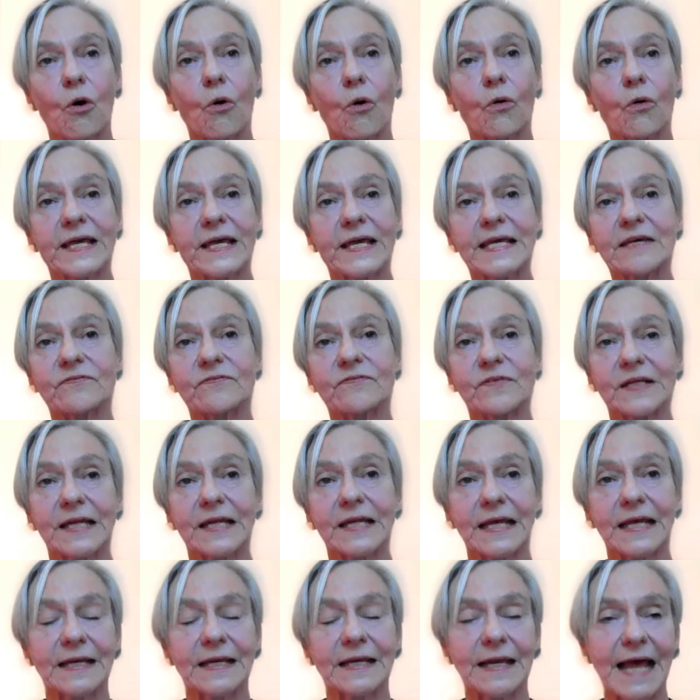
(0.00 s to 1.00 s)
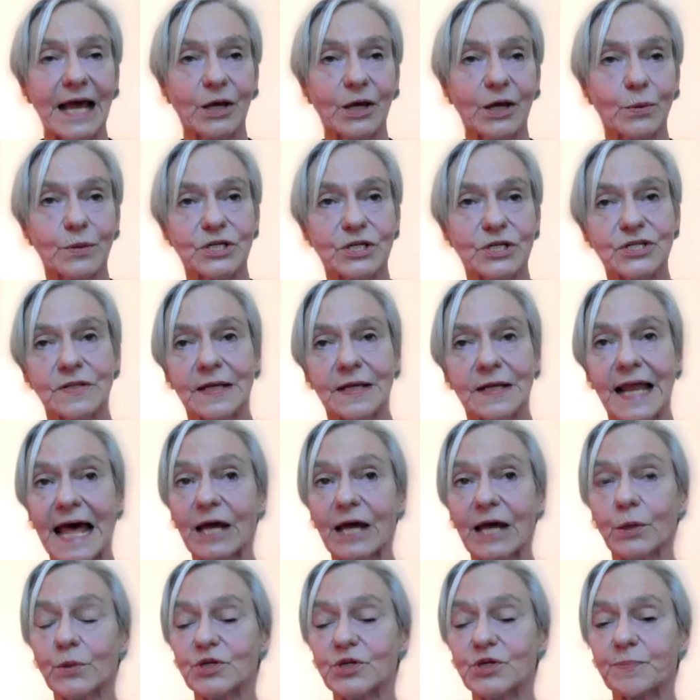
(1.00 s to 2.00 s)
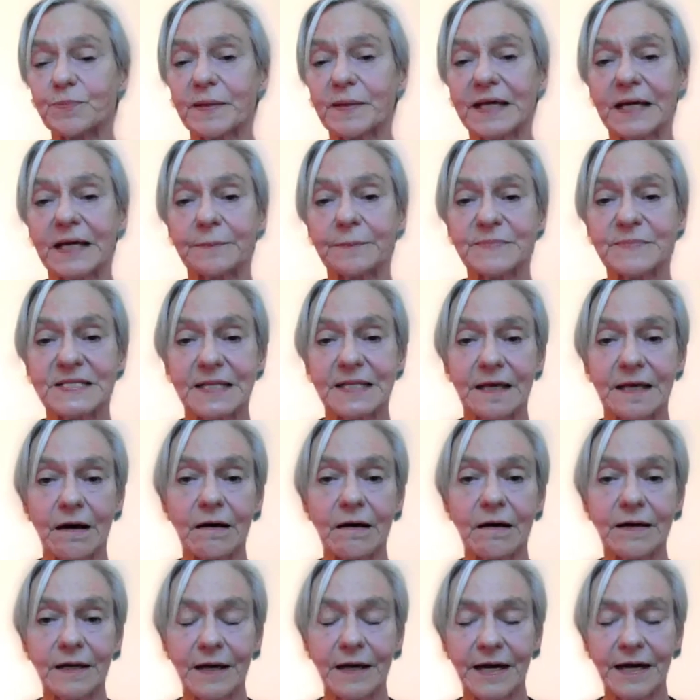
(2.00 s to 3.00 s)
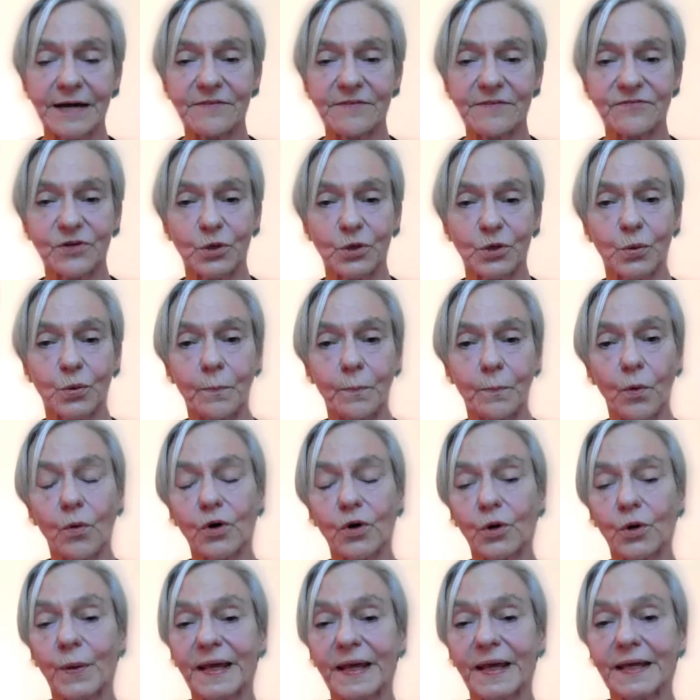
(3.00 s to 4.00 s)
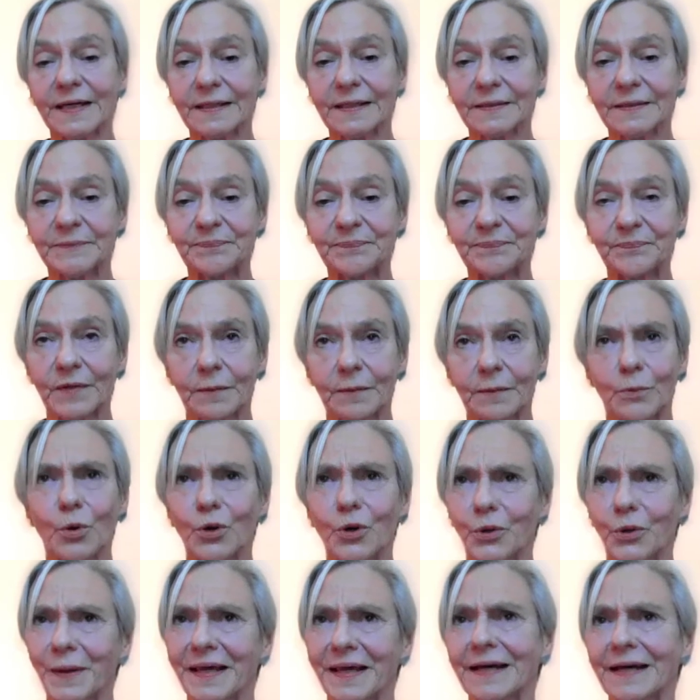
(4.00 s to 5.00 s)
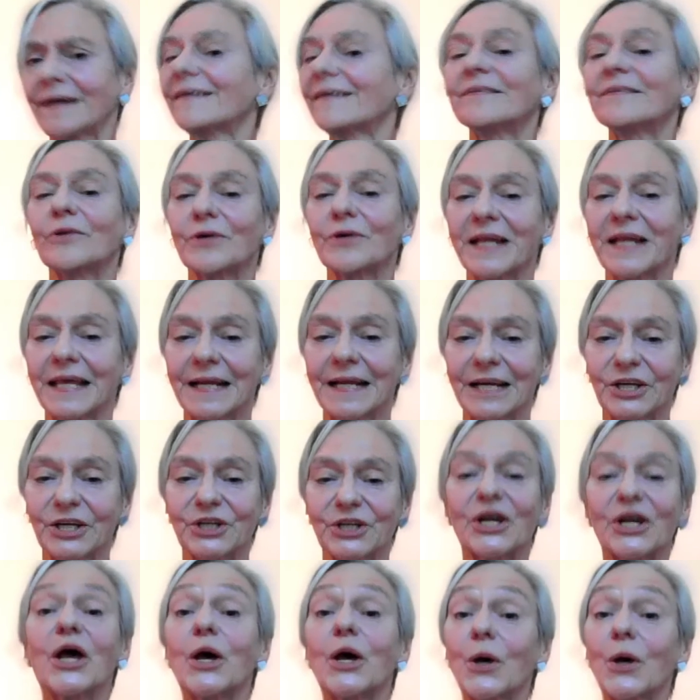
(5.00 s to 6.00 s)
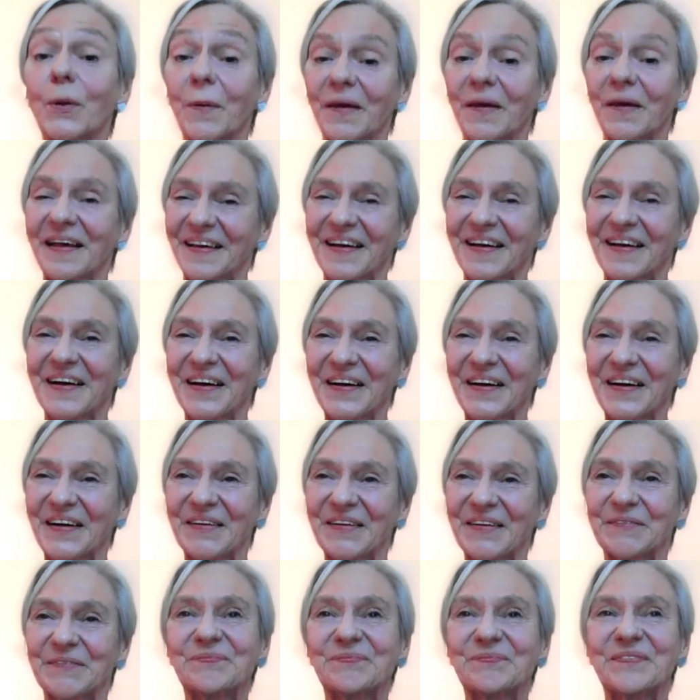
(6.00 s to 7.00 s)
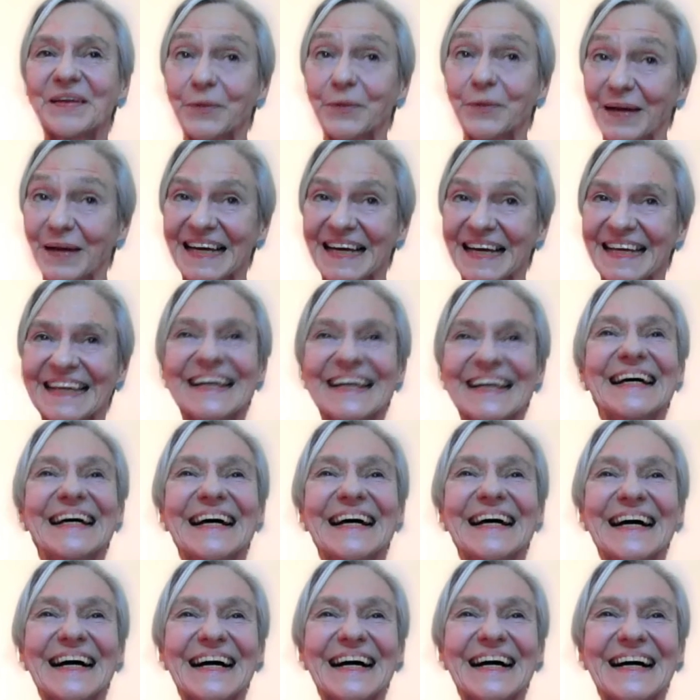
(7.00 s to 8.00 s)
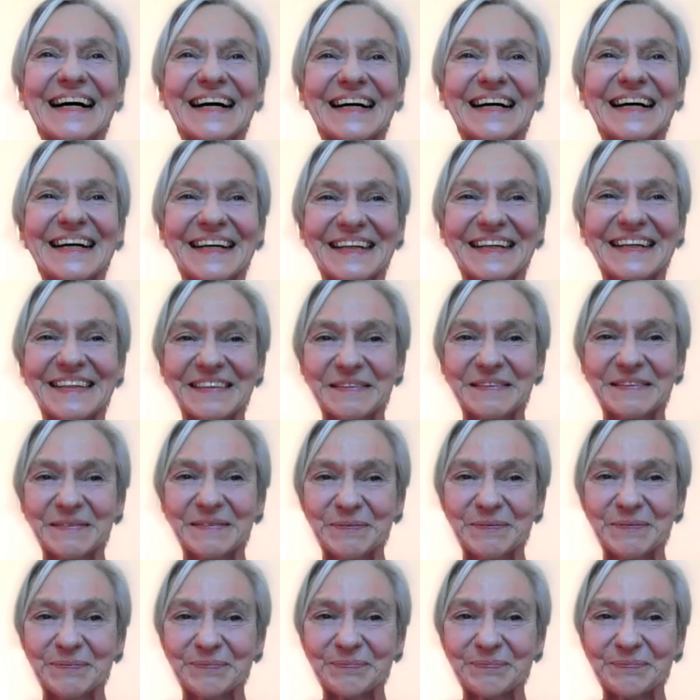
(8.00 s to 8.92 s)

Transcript: or even in language, the language becomes the archive quicker, not English, quickly, and